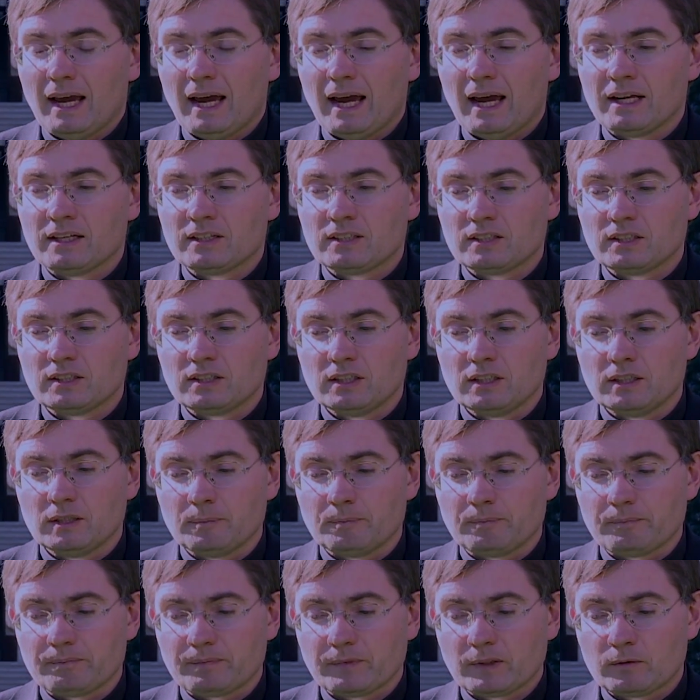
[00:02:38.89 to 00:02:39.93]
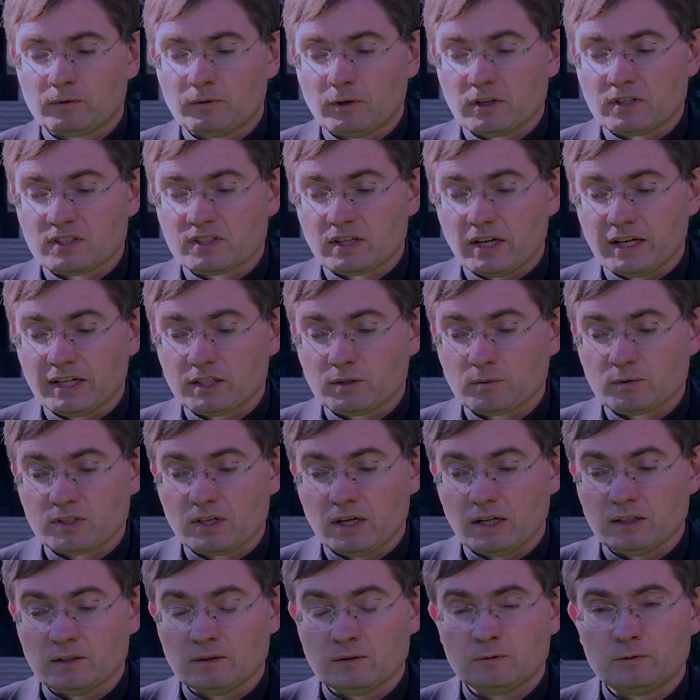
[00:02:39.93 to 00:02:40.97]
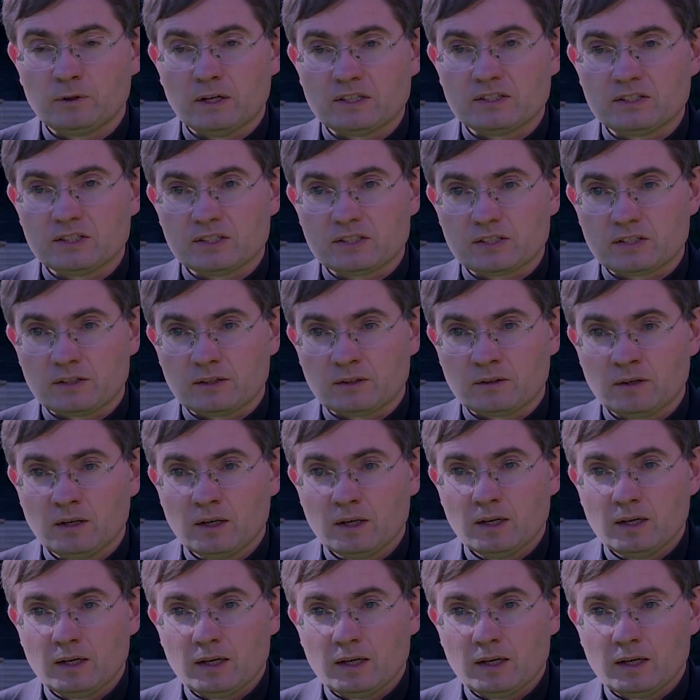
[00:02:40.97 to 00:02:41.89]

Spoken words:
And the first site was on Franciscan